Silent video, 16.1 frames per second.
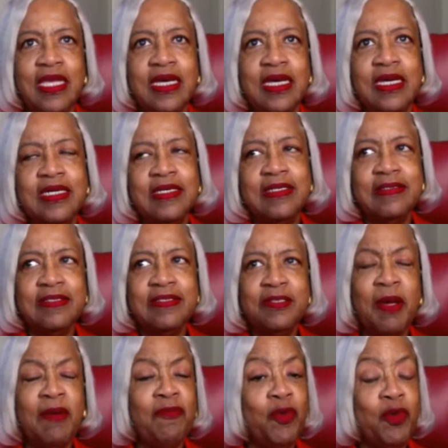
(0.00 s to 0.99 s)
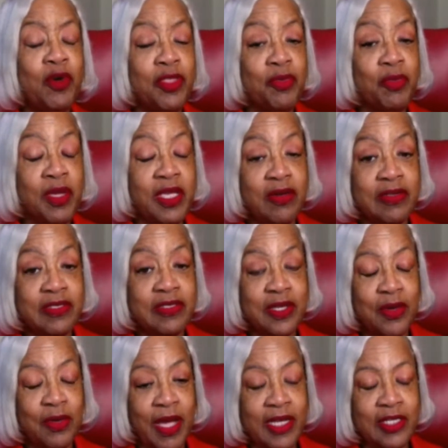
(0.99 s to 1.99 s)
it's about 43 years
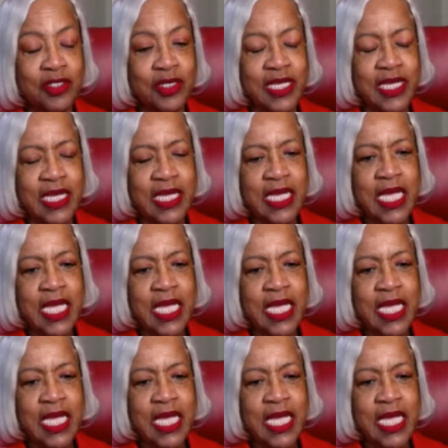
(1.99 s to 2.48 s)
ago, actually.